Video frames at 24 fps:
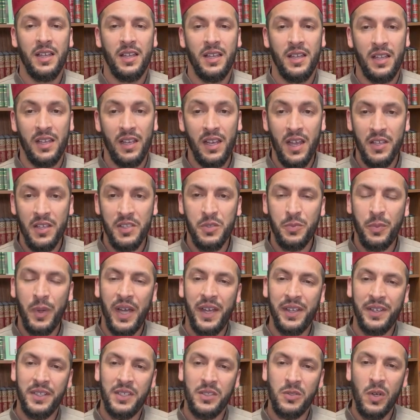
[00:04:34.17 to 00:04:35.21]
Allah
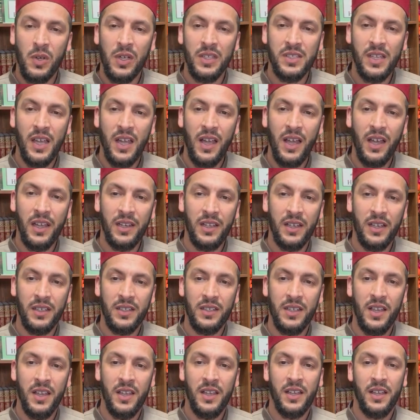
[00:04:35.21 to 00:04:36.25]
subhanahu wa ta'ala
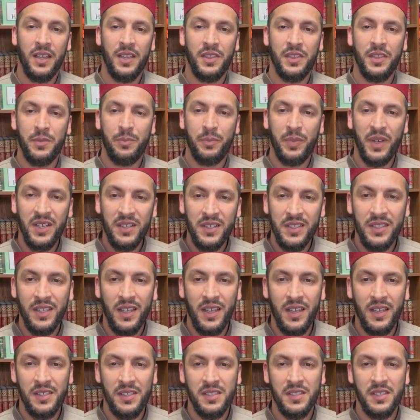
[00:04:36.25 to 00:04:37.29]
in the
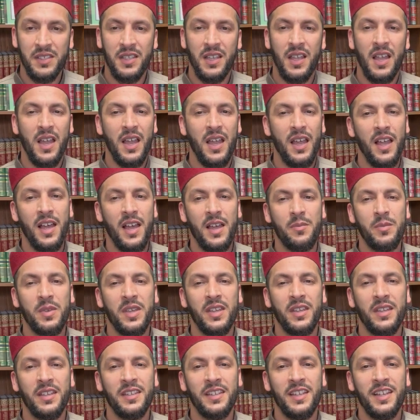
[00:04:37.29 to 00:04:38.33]
paradise.
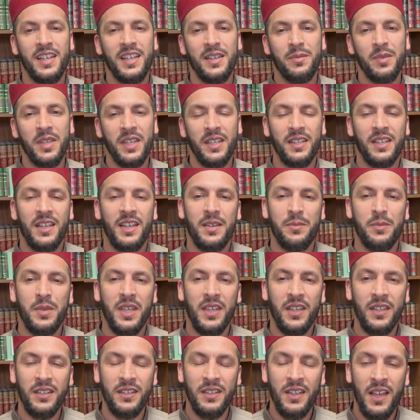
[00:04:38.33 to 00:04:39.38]
Ameen, ameen,
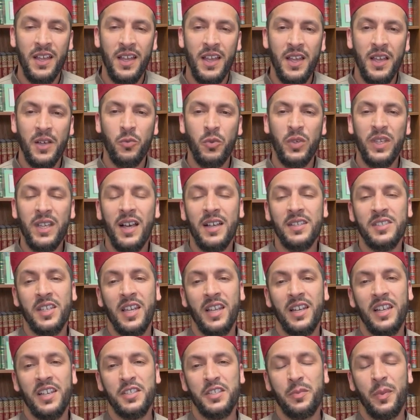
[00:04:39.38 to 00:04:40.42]
ameen. We ask
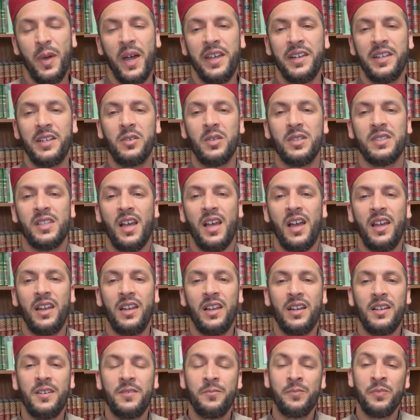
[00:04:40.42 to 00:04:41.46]
Allah subhanahu wa
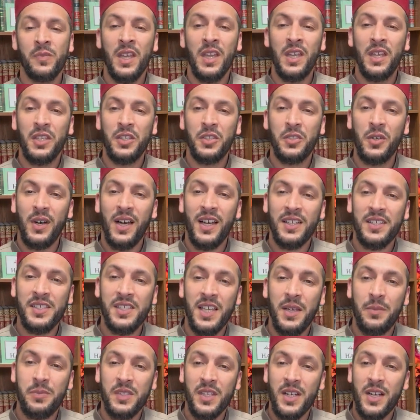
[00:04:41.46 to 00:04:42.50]
ta'ala to
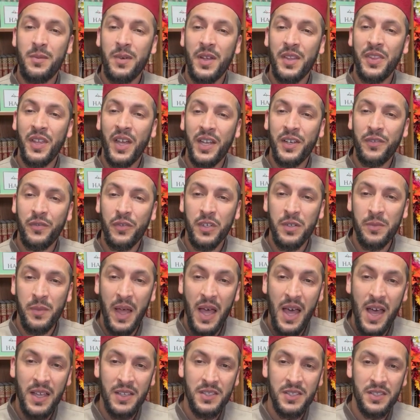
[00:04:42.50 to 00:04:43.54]
accept Ramadan from
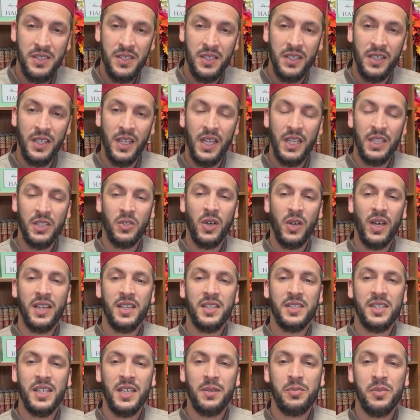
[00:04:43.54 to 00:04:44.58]
us, to
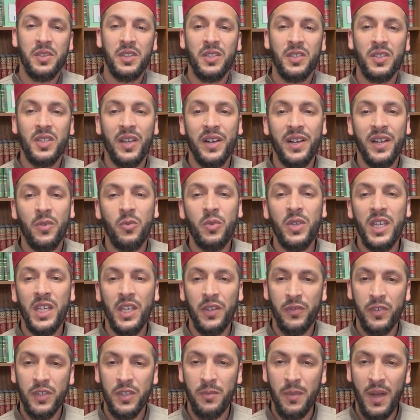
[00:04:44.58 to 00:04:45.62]
accept the Taraweeh
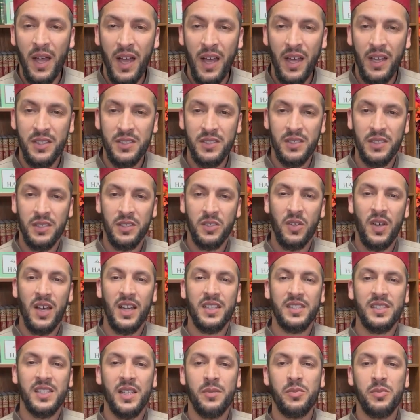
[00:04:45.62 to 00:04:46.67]
from us, to
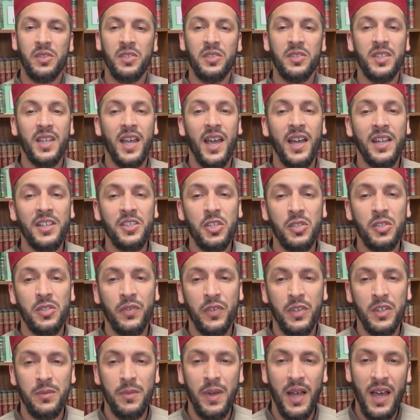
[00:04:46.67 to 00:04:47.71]
accept the Tahajjud
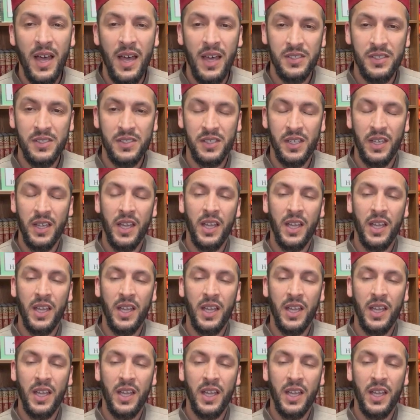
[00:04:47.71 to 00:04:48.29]
from us,